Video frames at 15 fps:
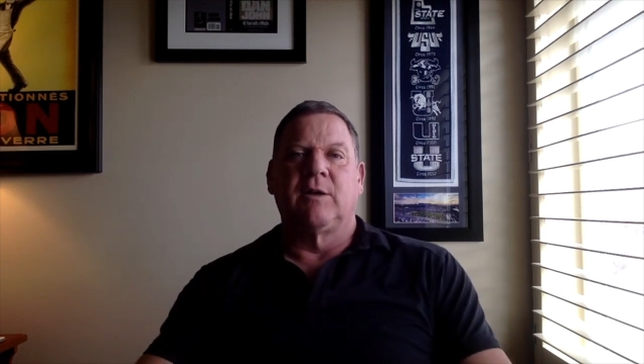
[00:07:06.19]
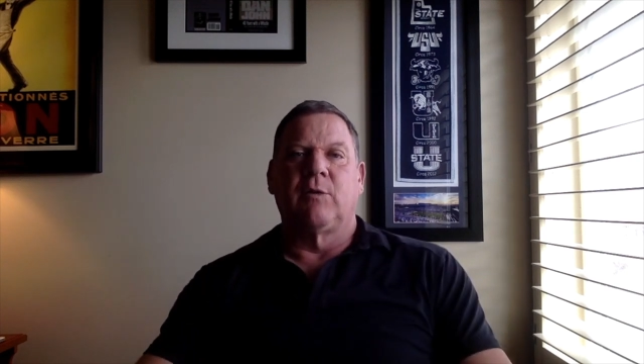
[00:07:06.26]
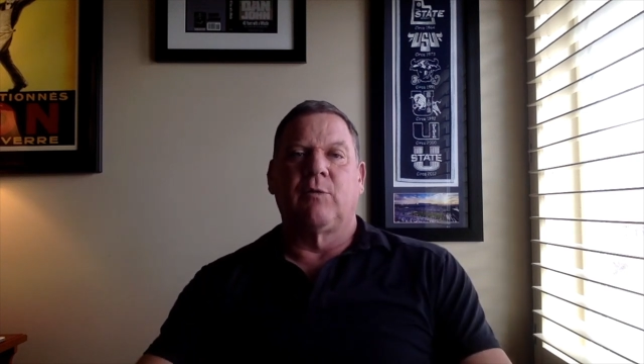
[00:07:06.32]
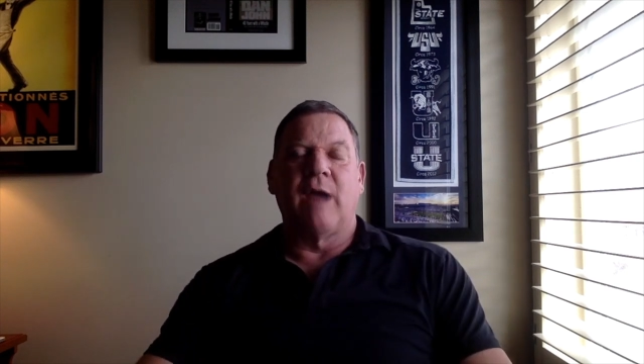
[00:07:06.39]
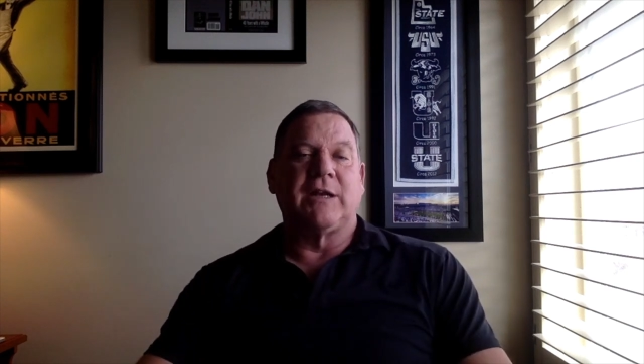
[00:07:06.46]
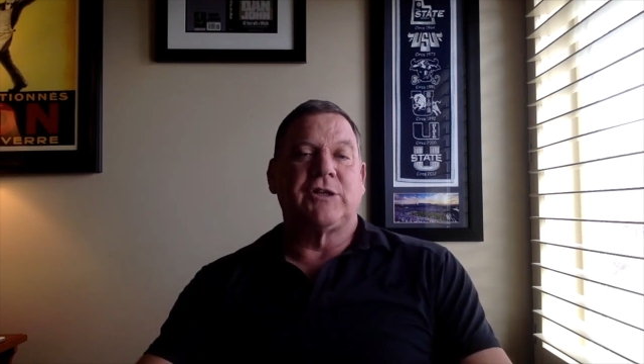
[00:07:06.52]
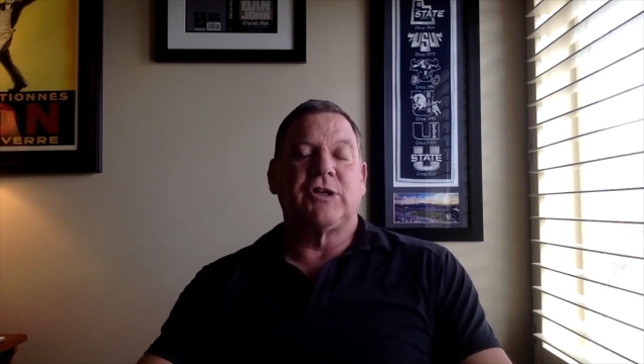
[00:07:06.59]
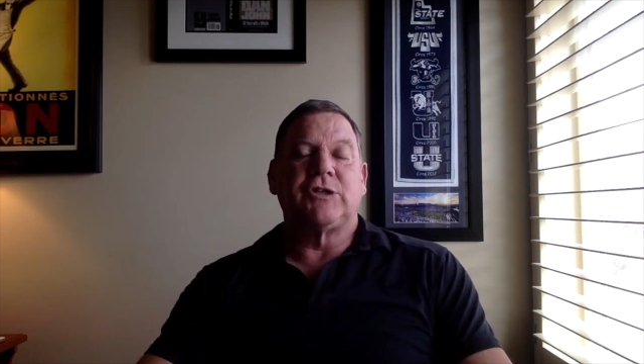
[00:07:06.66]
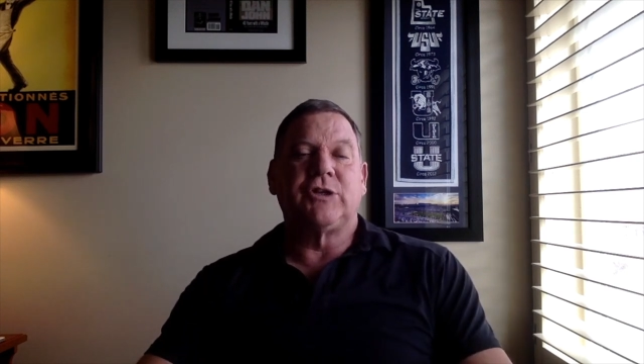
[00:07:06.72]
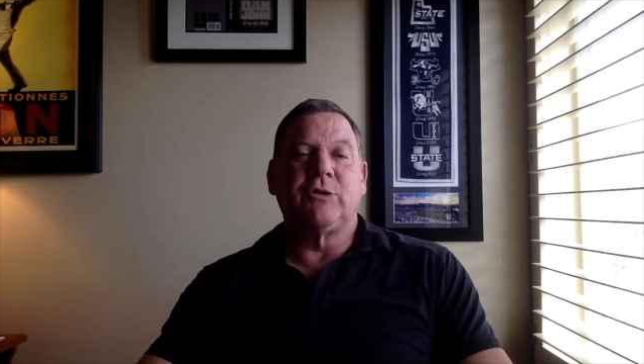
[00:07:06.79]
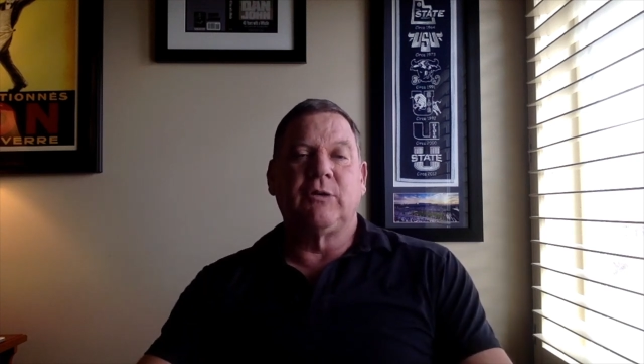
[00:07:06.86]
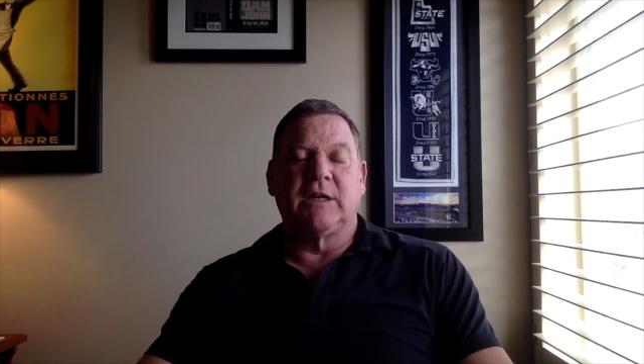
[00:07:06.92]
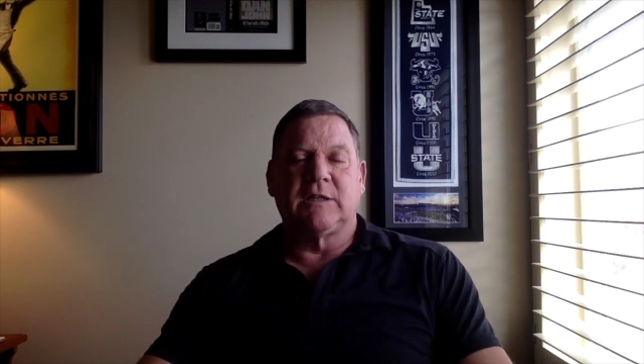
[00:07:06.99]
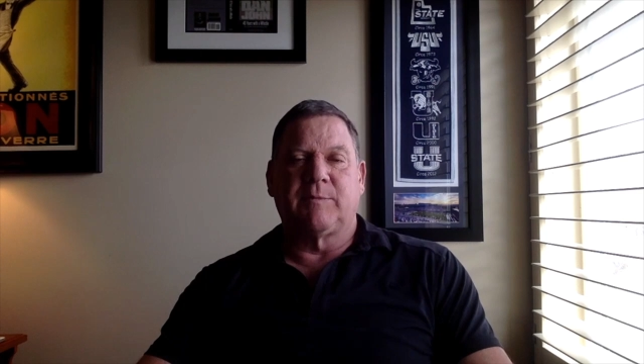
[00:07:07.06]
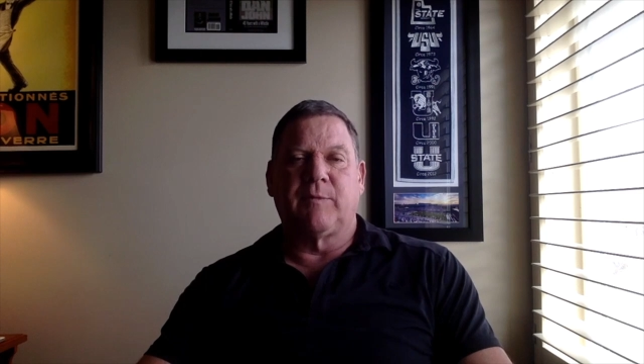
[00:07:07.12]
write a
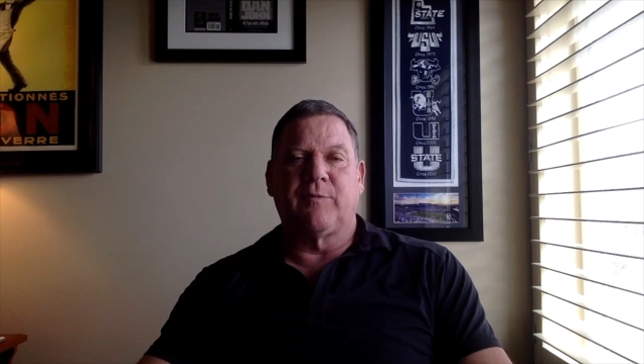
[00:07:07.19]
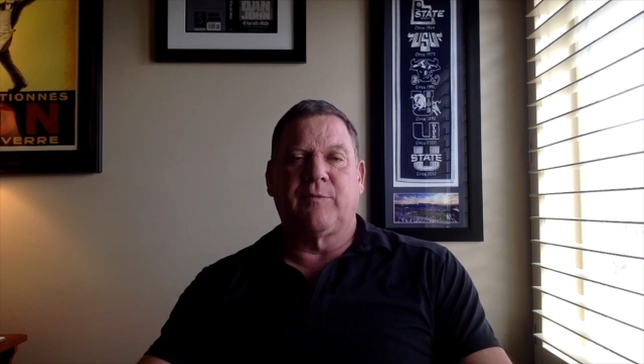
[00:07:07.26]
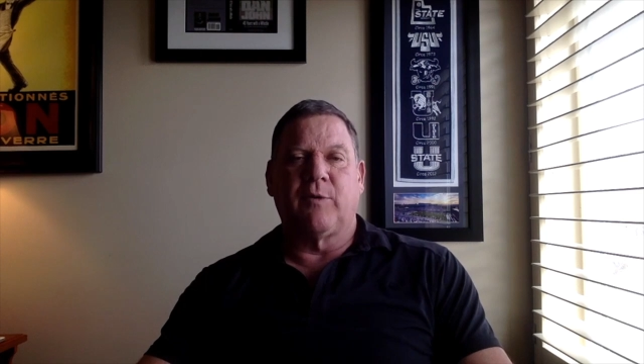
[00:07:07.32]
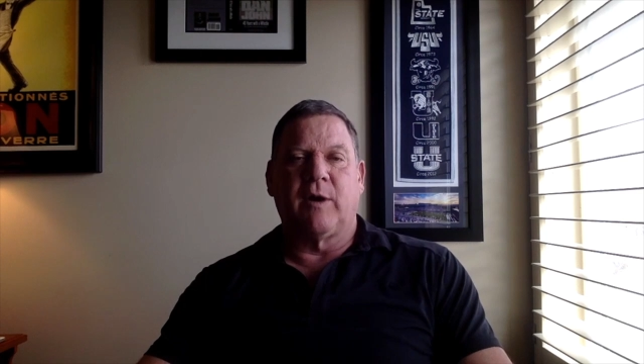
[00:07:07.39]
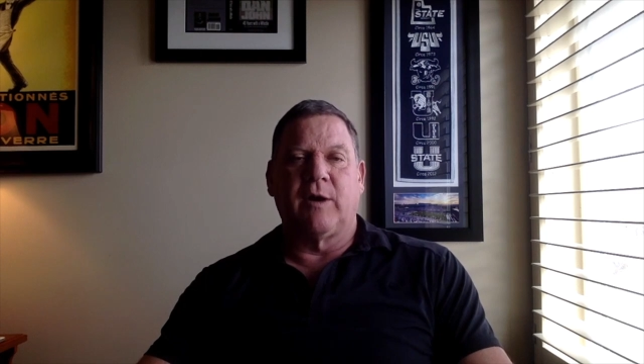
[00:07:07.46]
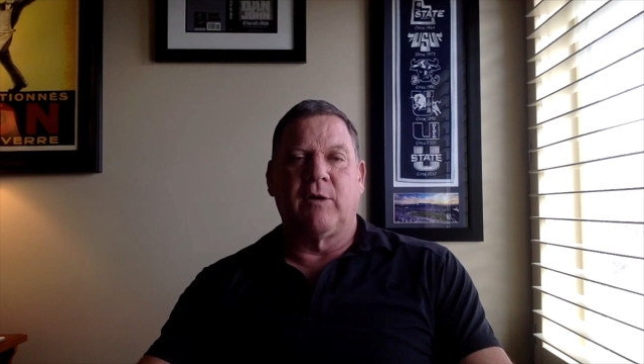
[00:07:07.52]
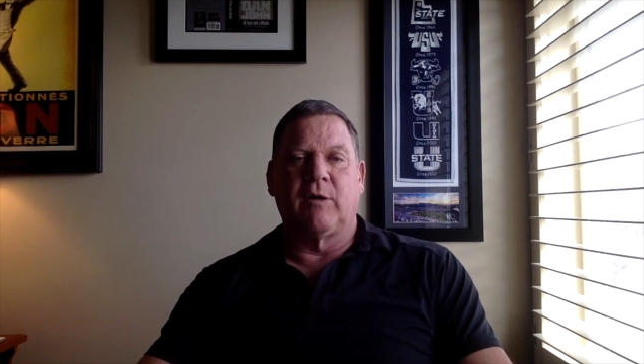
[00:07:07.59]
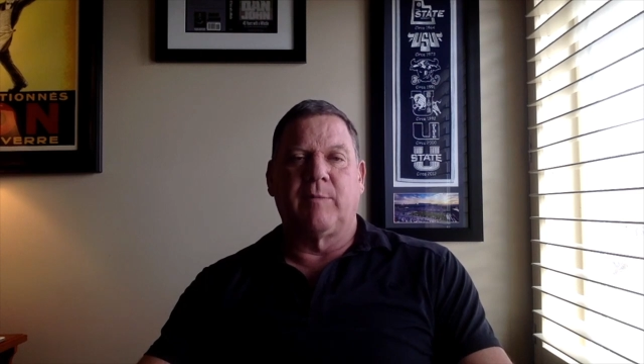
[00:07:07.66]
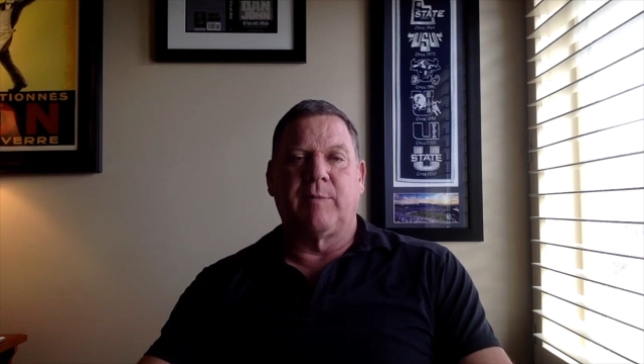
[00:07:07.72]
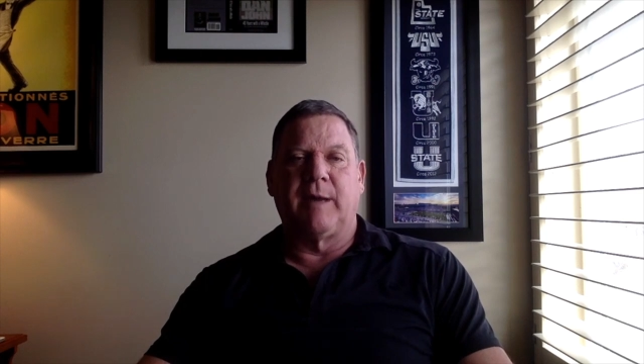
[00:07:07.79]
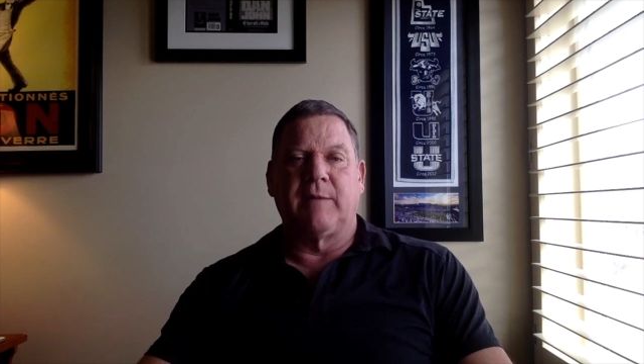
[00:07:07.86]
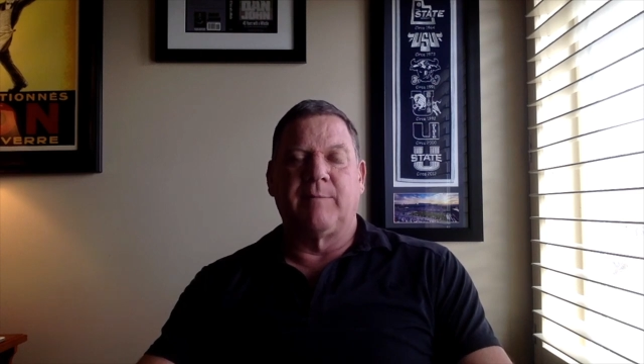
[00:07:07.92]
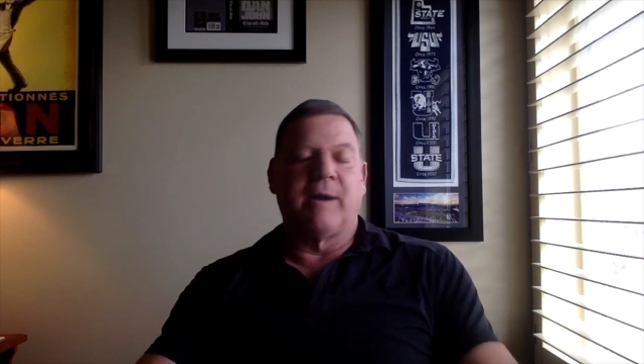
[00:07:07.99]
to-do list before I go to bed.